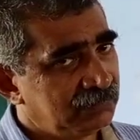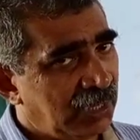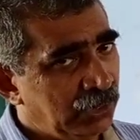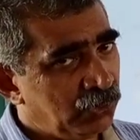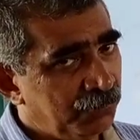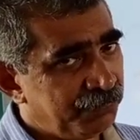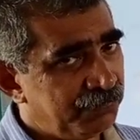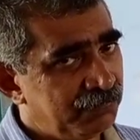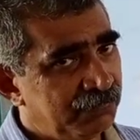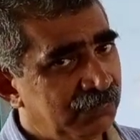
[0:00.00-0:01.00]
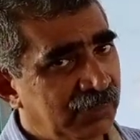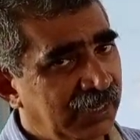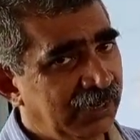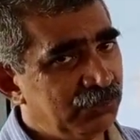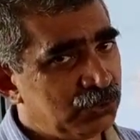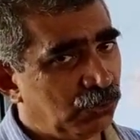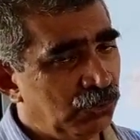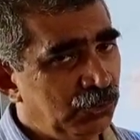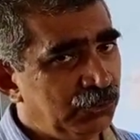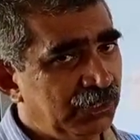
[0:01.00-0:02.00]
I hope I have
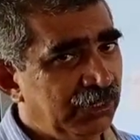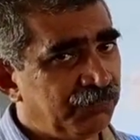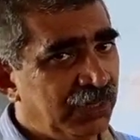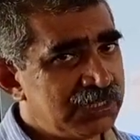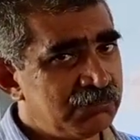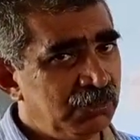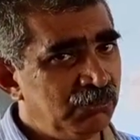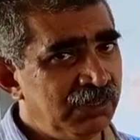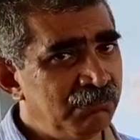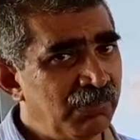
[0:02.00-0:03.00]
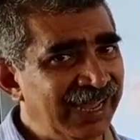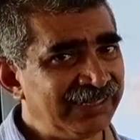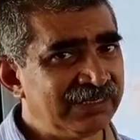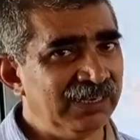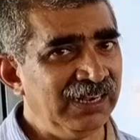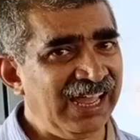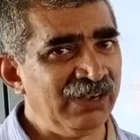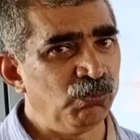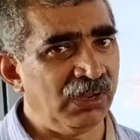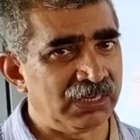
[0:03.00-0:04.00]
told you the difference between battle and
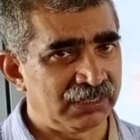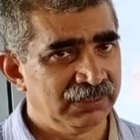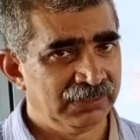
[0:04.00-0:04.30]
war.